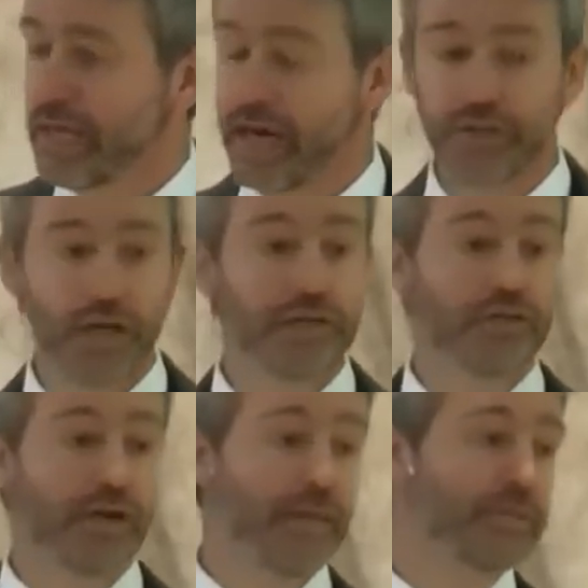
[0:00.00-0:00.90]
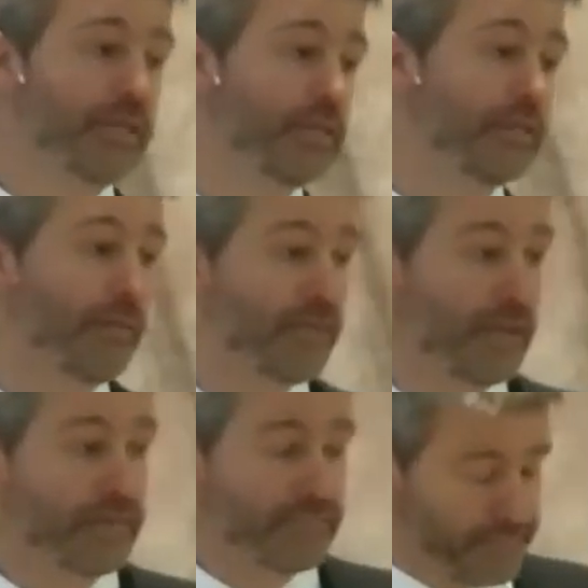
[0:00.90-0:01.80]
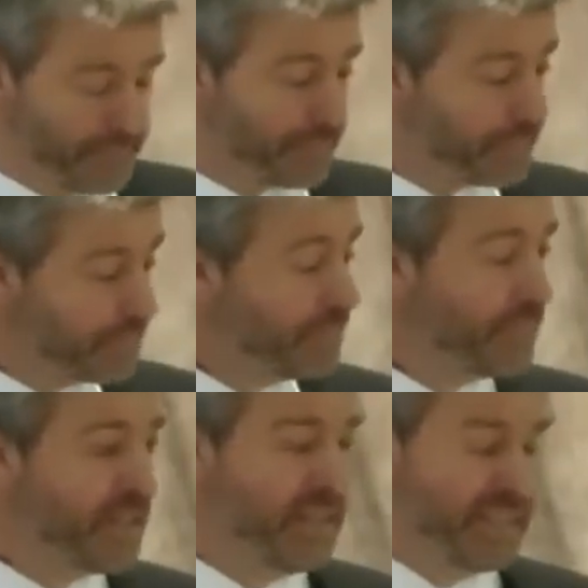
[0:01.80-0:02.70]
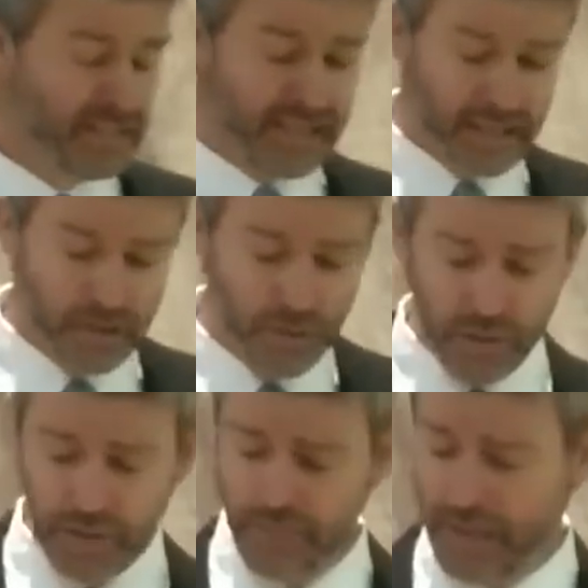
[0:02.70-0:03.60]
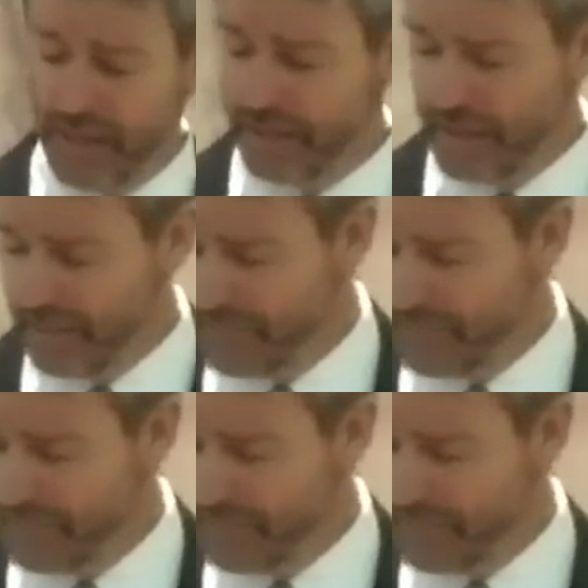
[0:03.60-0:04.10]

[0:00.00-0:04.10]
Now, John Trapp says something. He's later quoted by,